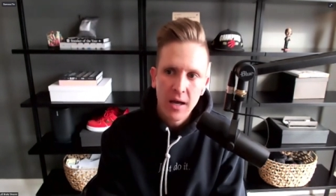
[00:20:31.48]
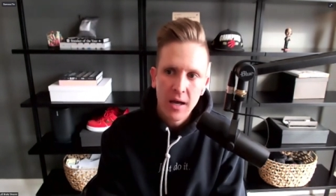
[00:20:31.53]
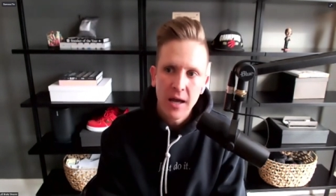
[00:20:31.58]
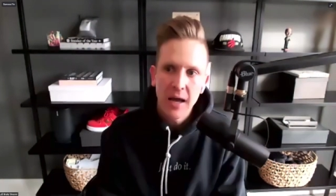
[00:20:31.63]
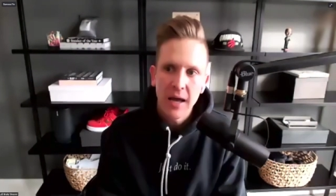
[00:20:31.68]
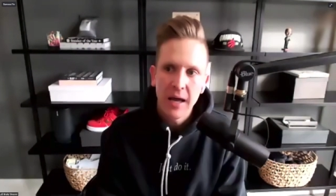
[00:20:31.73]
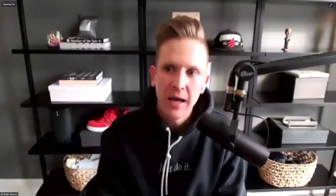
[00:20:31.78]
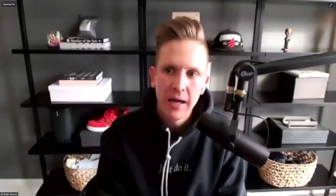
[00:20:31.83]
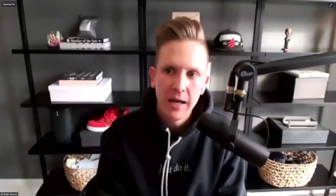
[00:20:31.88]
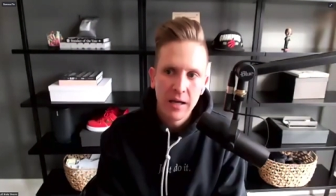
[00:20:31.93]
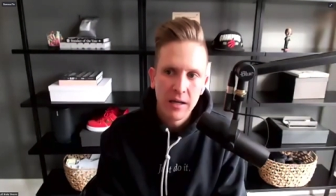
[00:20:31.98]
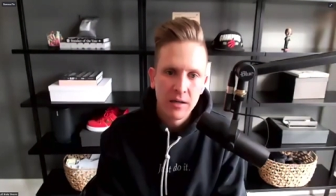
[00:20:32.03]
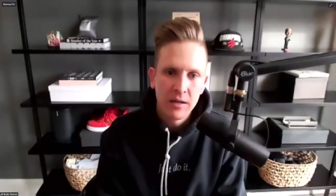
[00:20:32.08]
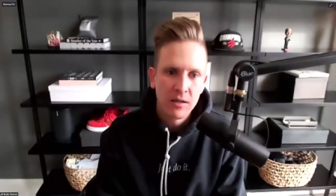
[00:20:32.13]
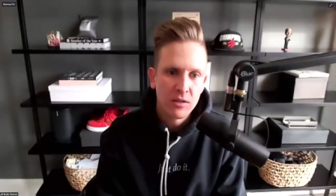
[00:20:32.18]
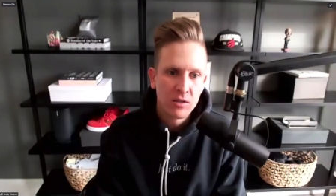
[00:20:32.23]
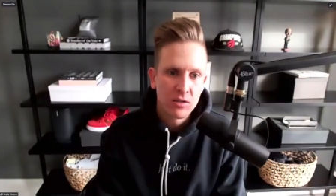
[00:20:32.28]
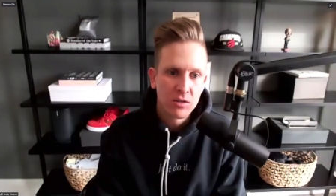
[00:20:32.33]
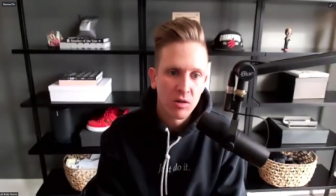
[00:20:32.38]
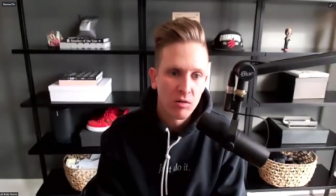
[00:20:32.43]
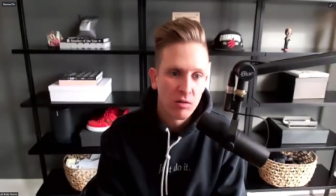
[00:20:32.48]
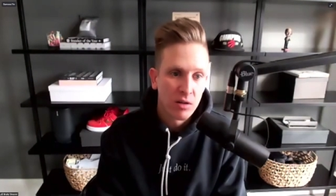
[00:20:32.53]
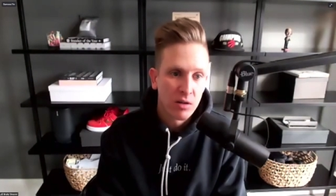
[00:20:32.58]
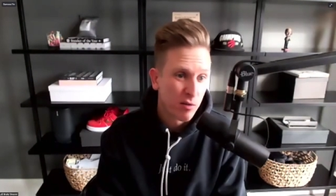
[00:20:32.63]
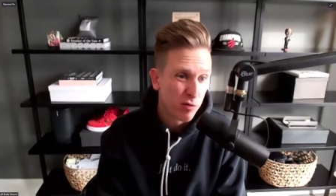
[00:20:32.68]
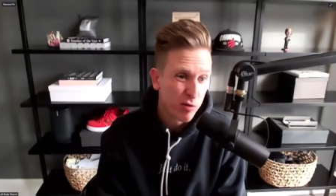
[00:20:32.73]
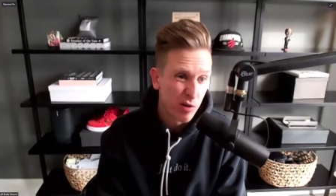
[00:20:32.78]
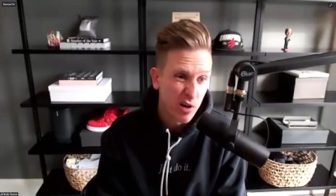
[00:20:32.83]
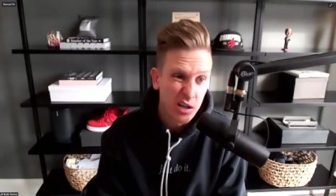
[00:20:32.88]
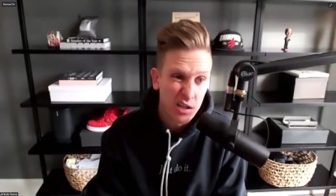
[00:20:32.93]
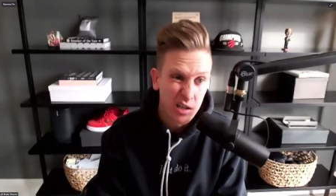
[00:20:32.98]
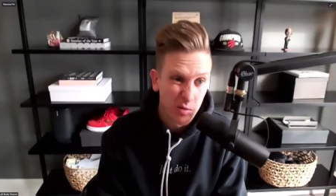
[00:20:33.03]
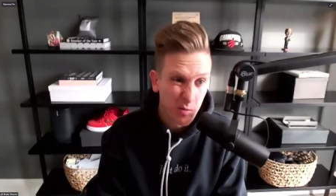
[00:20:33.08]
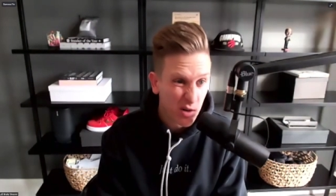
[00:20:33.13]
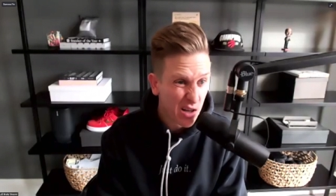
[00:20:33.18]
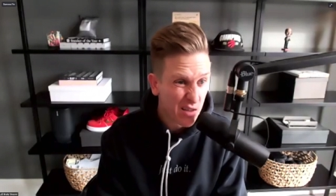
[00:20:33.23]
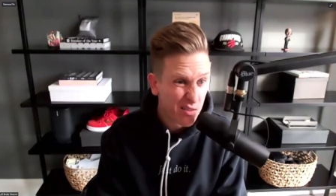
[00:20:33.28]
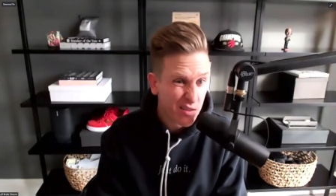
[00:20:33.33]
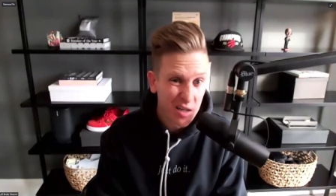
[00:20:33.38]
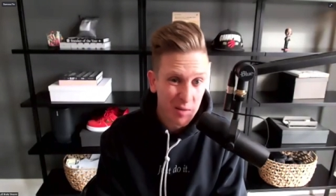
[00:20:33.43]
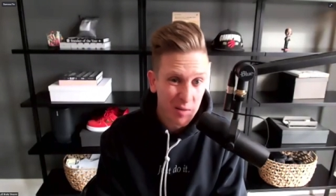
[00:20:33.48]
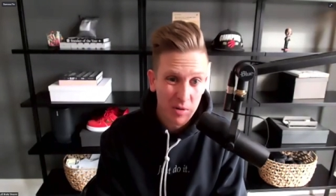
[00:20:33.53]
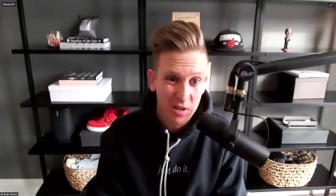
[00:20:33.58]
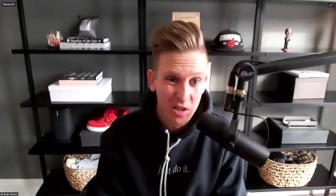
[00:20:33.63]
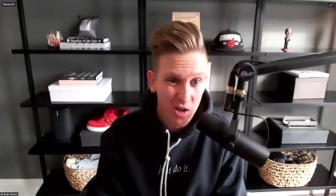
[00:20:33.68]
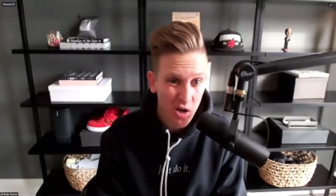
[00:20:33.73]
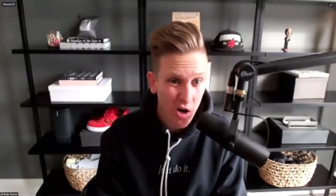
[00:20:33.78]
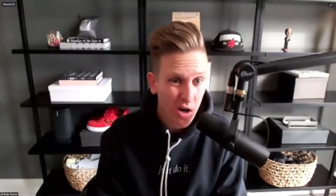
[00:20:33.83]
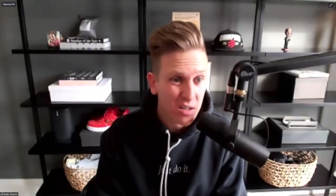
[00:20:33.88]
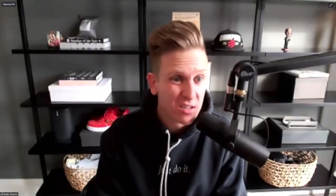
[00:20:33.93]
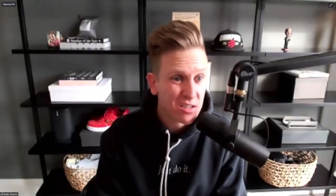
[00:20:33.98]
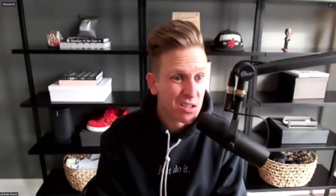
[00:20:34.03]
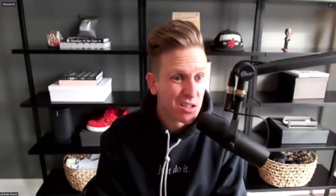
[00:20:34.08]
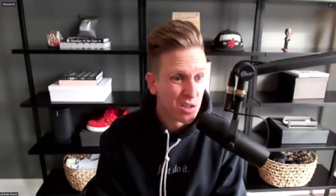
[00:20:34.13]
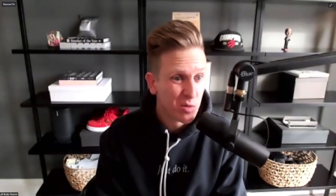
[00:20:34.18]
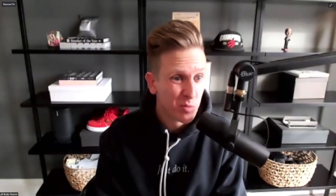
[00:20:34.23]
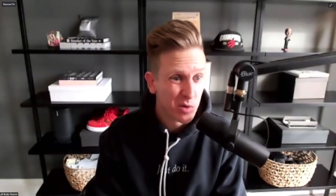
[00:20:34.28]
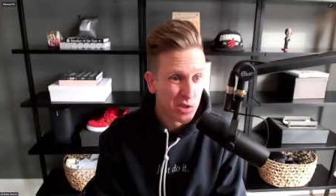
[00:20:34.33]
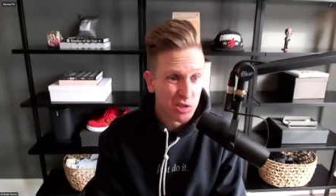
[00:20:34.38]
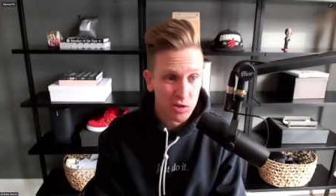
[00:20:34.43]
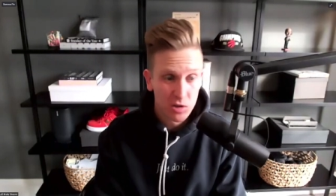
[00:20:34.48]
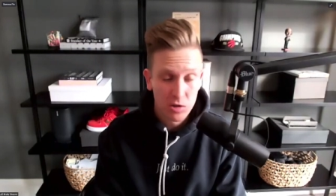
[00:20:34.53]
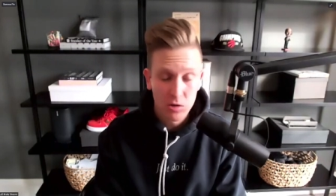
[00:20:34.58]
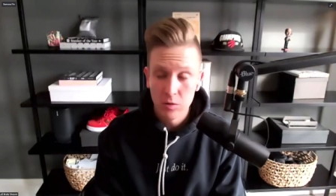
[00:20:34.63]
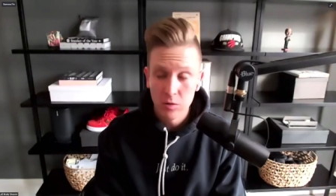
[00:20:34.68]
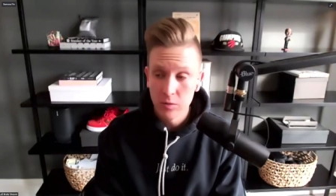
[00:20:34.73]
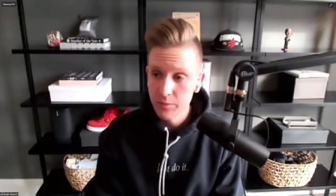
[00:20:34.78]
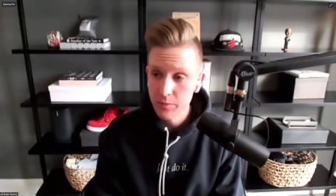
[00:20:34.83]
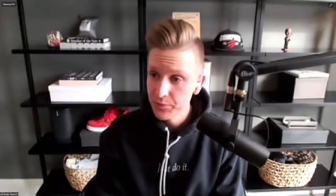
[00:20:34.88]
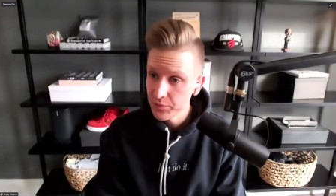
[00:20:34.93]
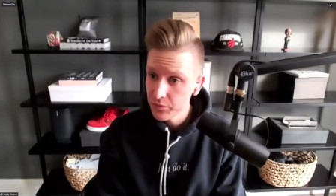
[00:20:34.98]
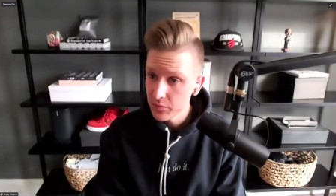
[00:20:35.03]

and so like frankly when i think about the content that we do